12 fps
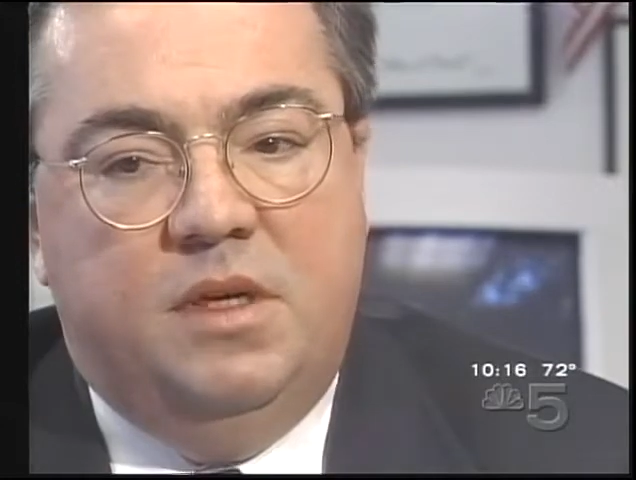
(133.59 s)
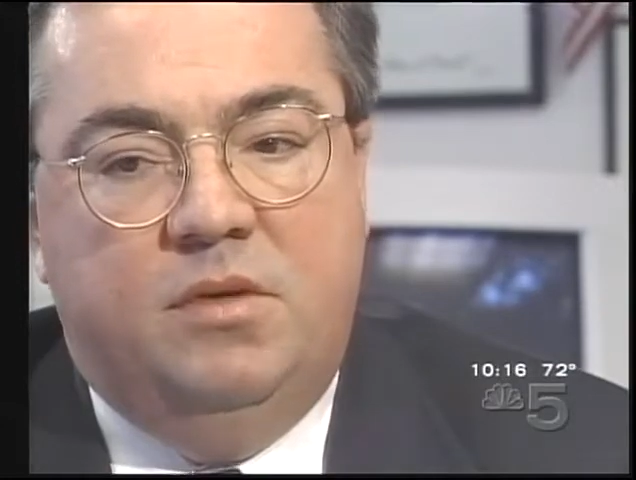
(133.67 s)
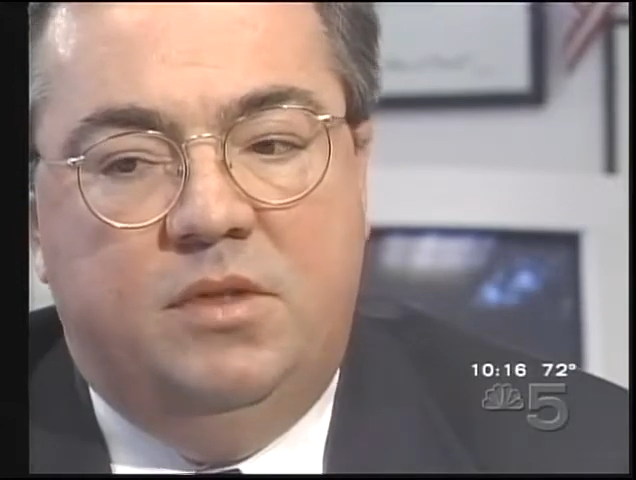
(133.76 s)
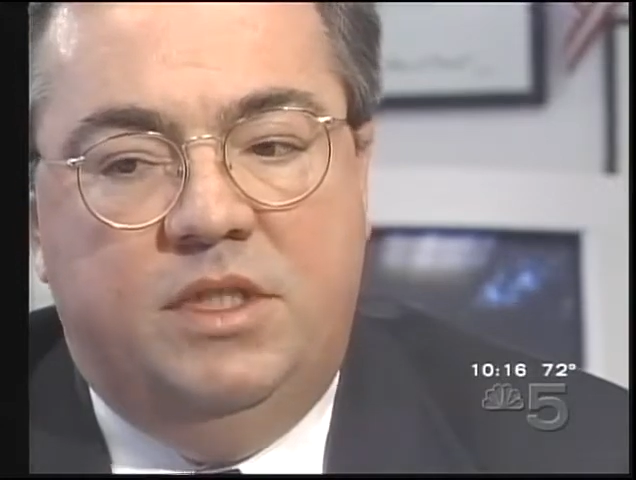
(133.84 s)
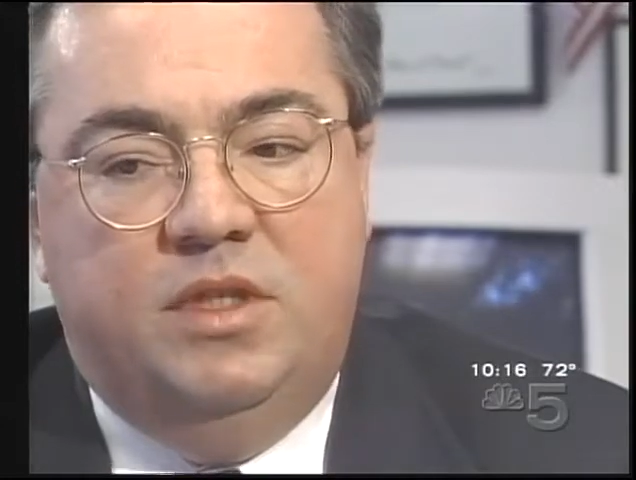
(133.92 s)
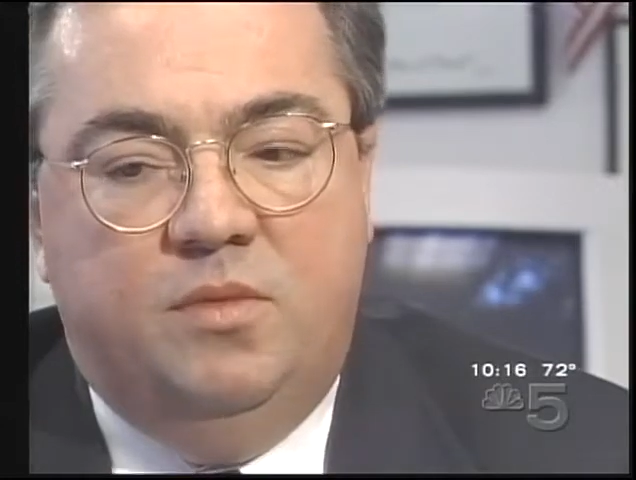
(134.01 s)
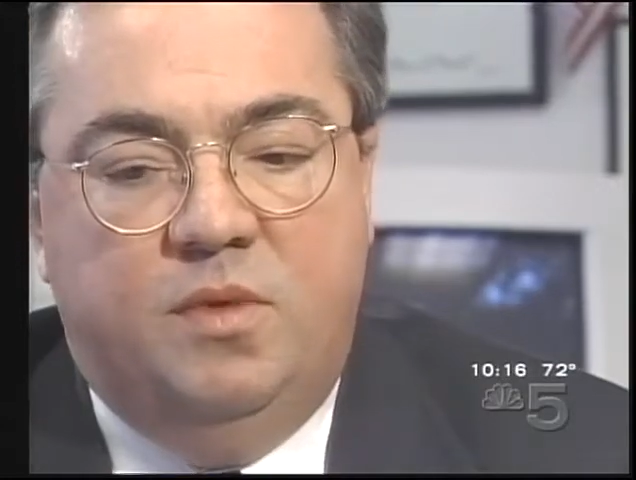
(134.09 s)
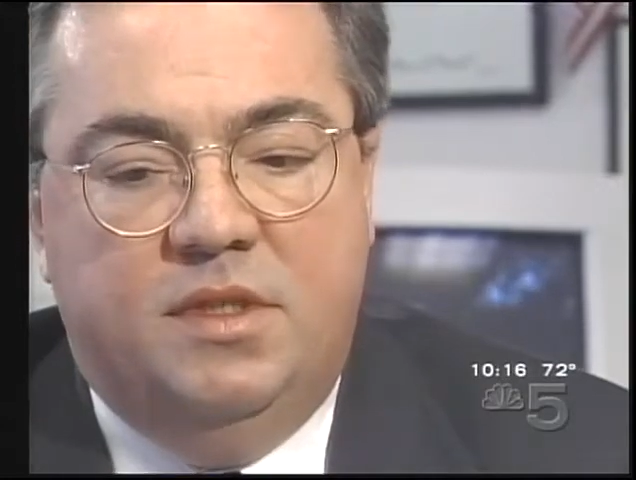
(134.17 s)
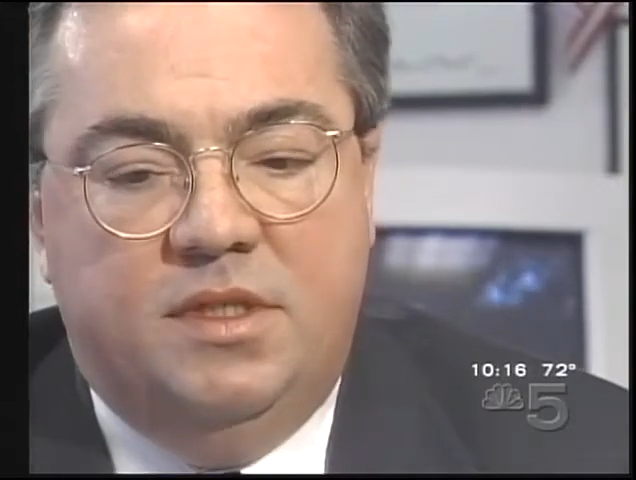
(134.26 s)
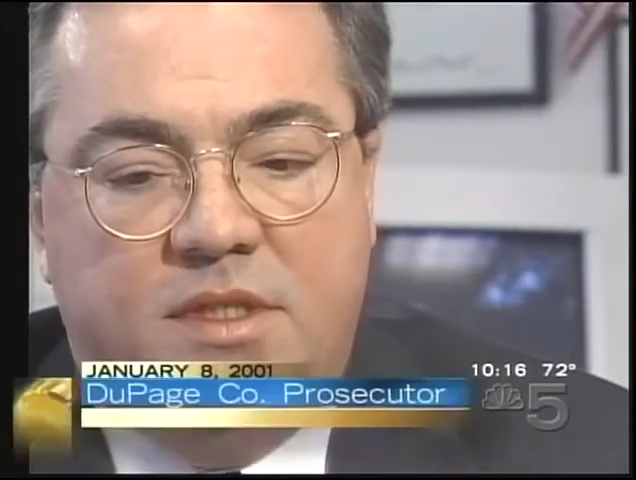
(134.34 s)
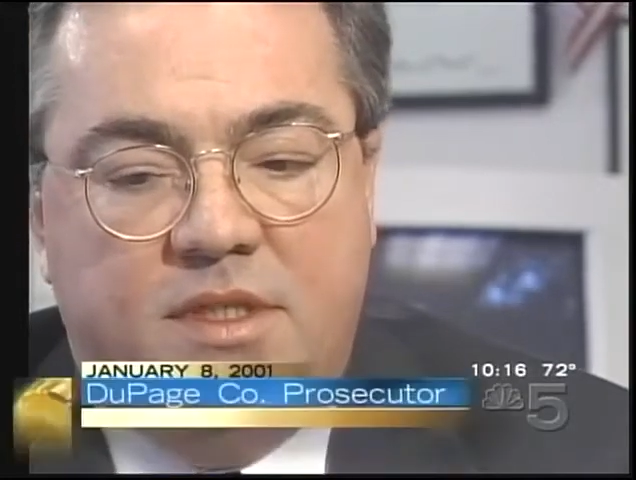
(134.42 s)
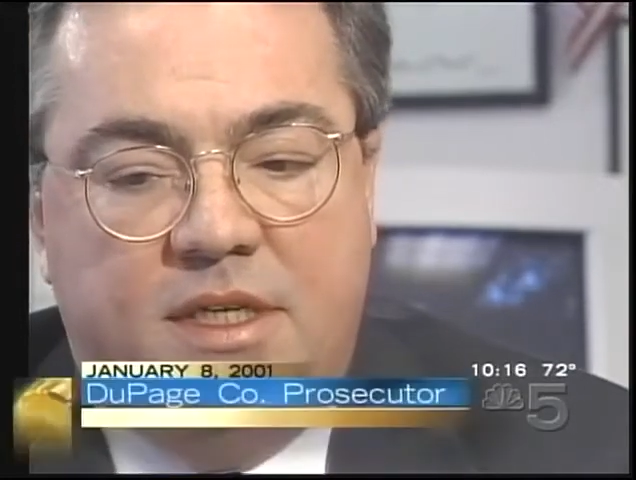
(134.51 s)
Well, she
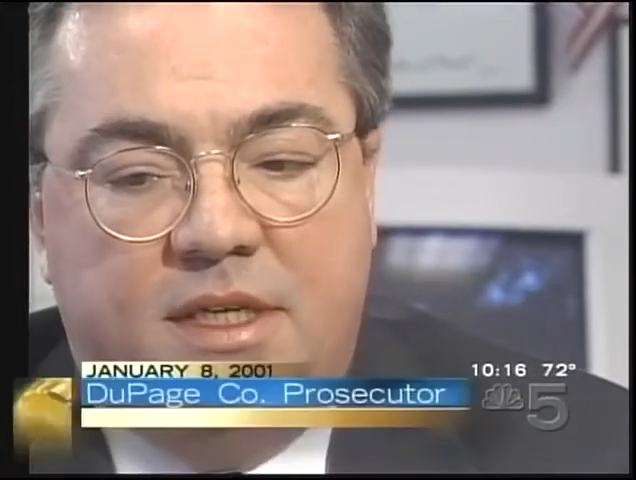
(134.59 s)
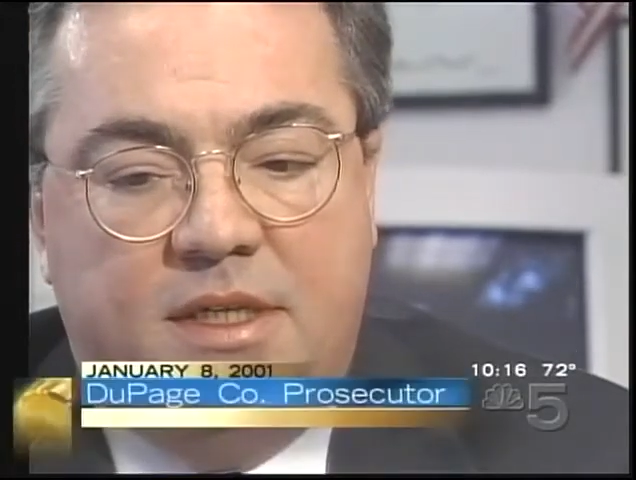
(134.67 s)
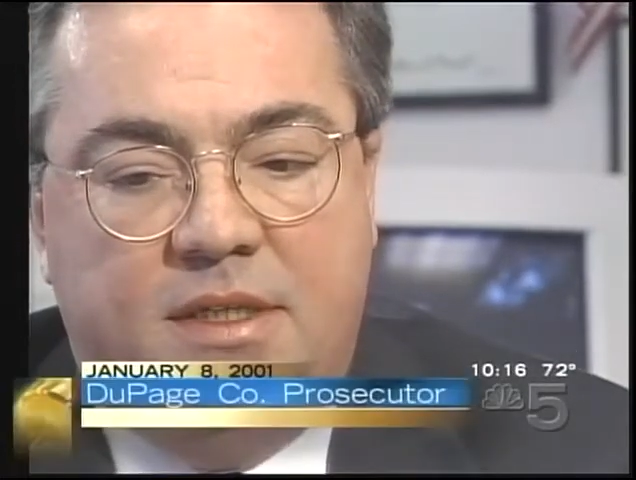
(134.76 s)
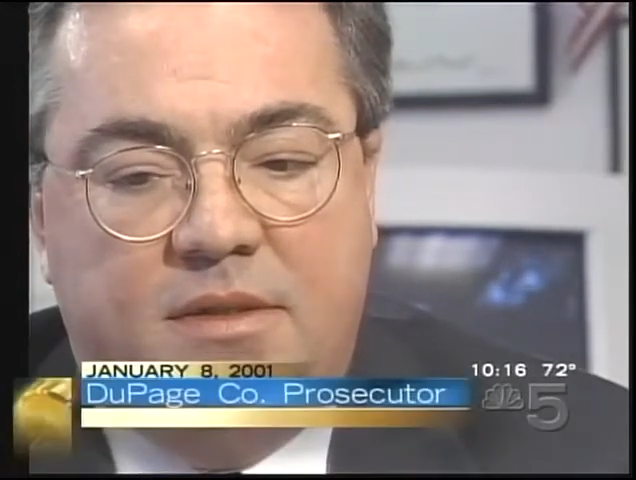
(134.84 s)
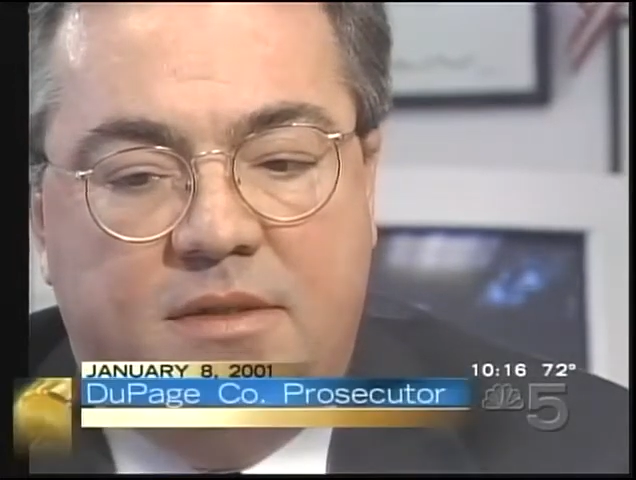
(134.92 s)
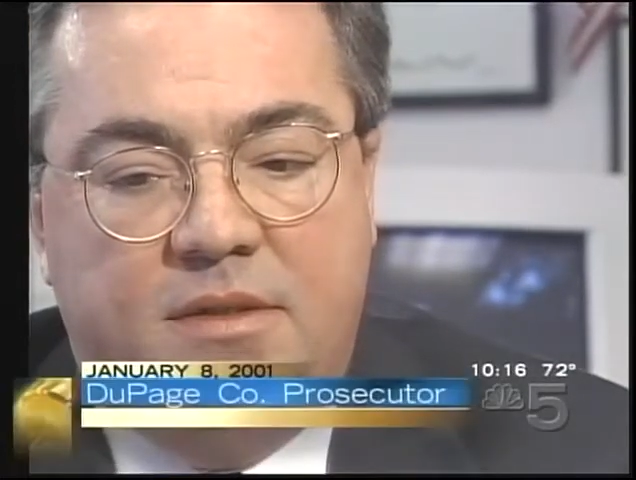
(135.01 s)
was uh,